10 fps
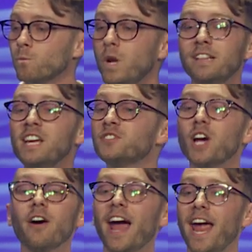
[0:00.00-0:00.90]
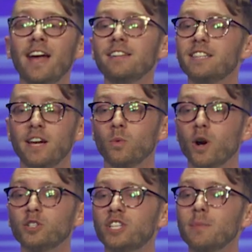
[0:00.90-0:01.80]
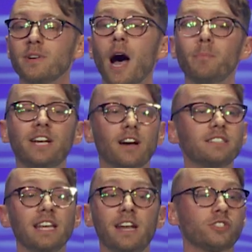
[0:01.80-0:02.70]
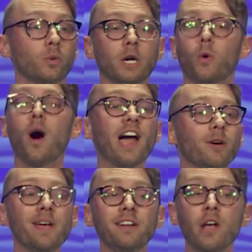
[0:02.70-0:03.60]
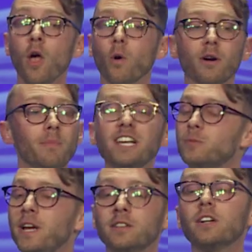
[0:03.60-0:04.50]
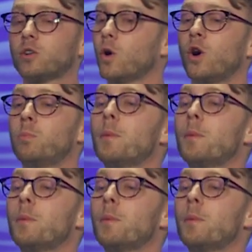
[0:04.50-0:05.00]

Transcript: We lift our hands in worship not because it is a requirement or it makes me look cool,